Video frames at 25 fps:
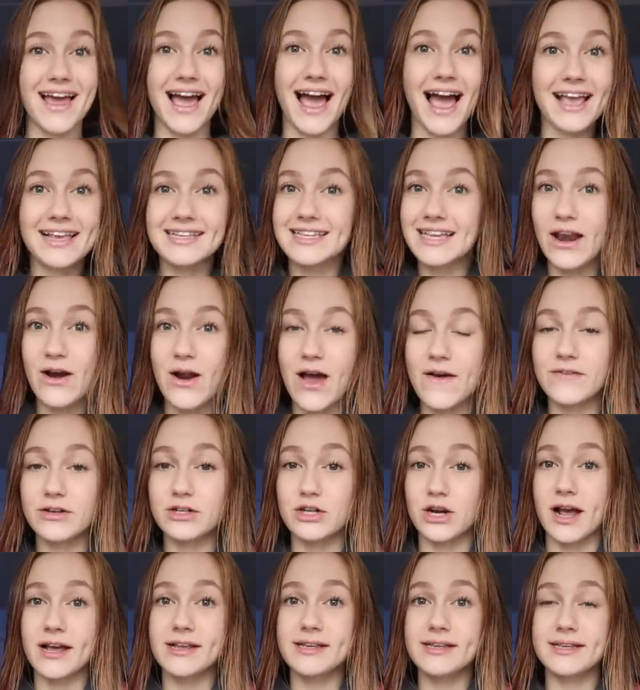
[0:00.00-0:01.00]
because I don't have a
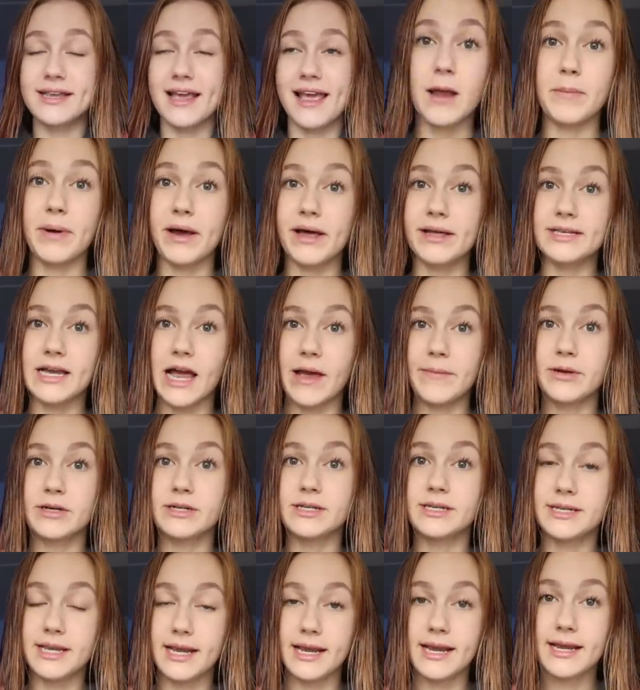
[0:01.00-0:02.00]
dress, and by the time
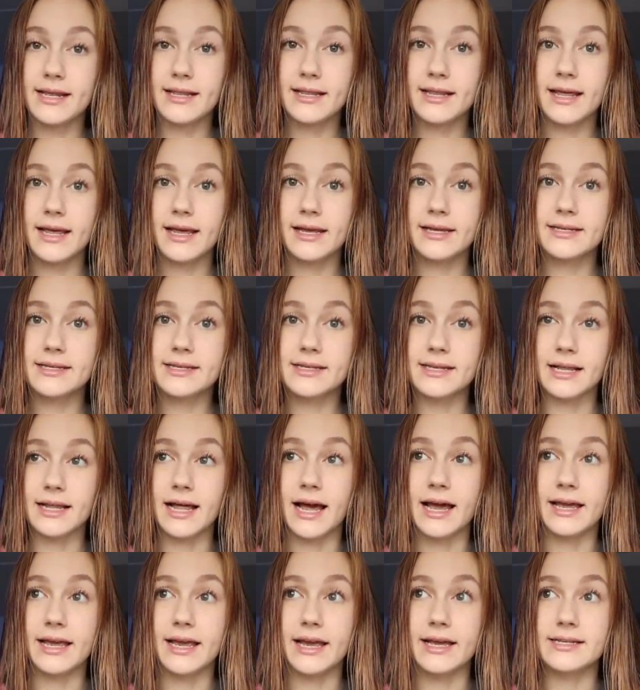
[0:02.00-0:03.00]
you're seeing this,
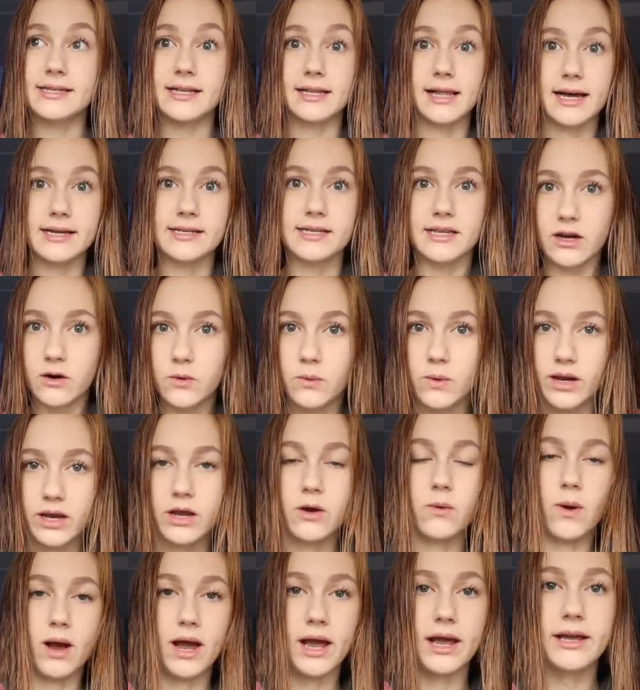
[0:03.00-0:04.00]
like, it's less than a week
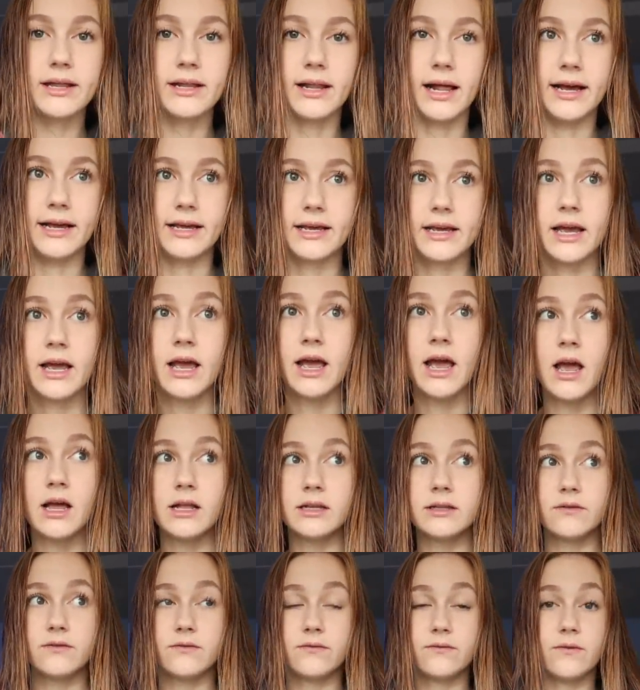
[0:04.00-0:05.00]
away, like
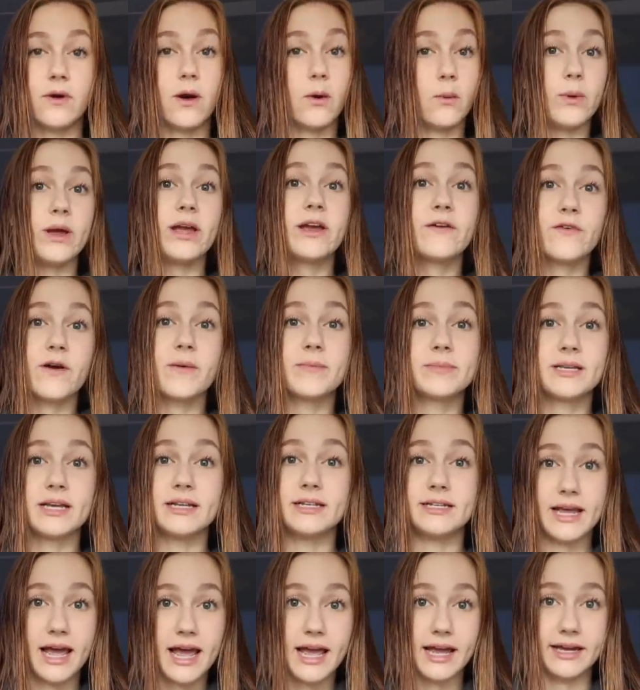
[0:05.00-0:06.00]
a week from
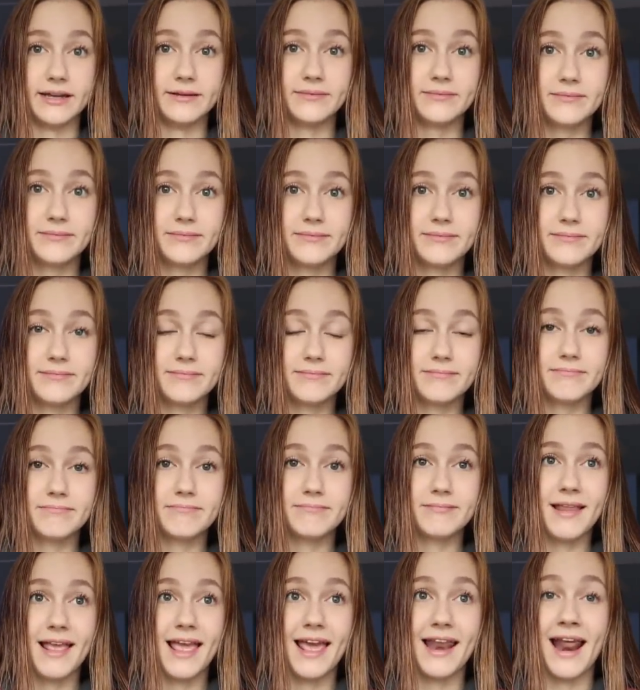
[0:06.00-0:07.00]
today,
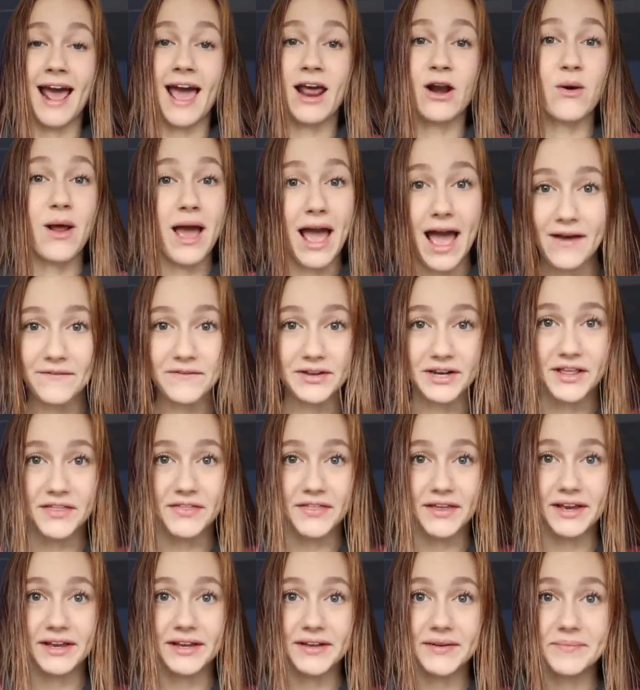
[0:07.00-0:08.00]
and I don't have
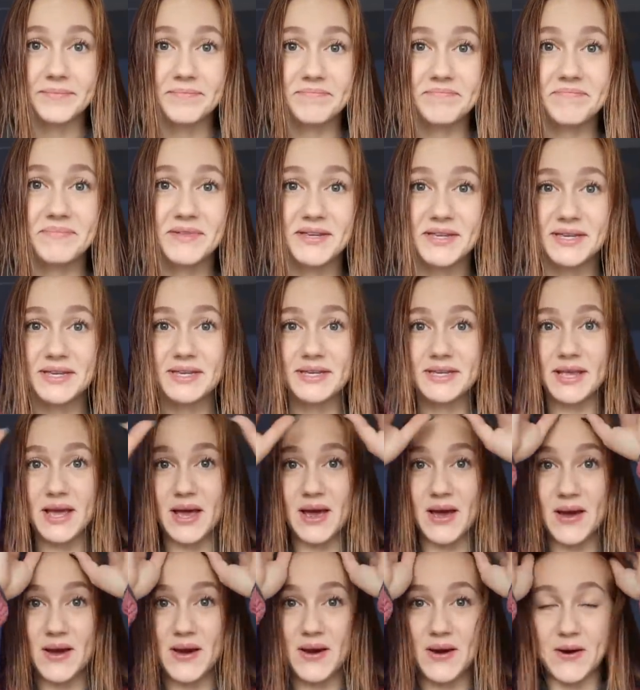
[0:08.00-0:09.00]
anything.
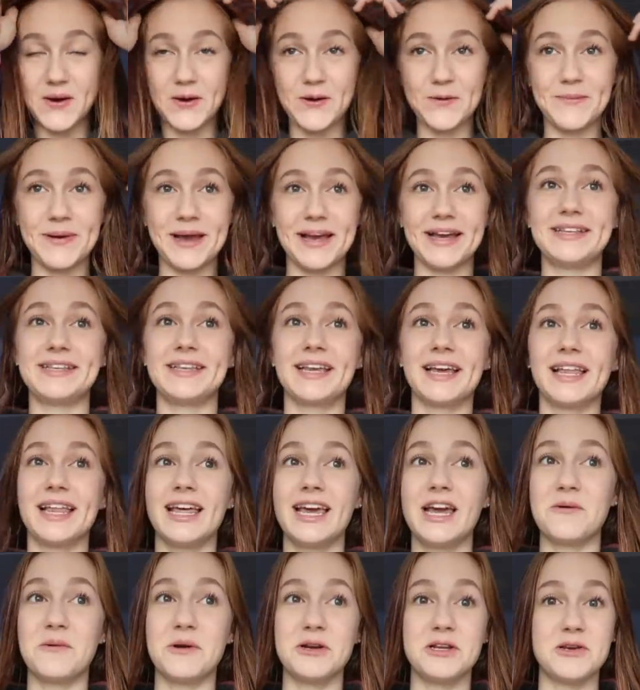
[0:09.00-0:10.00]
So
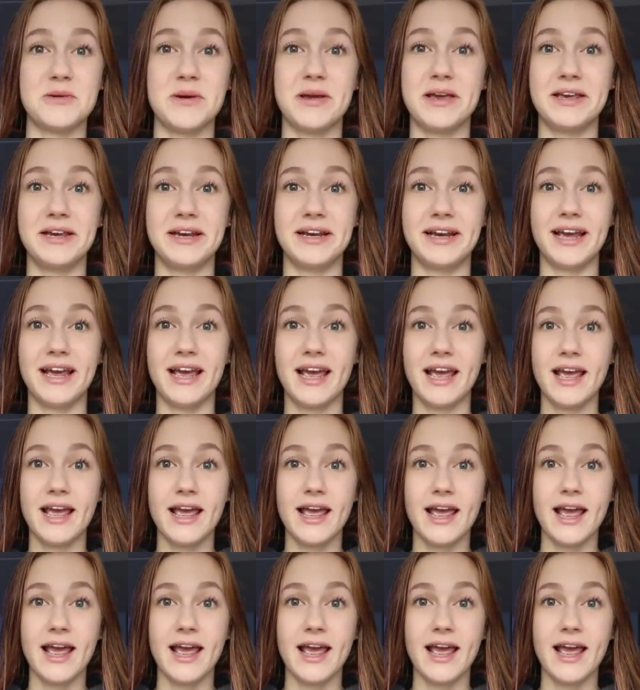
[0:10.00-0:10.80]
basically we're doing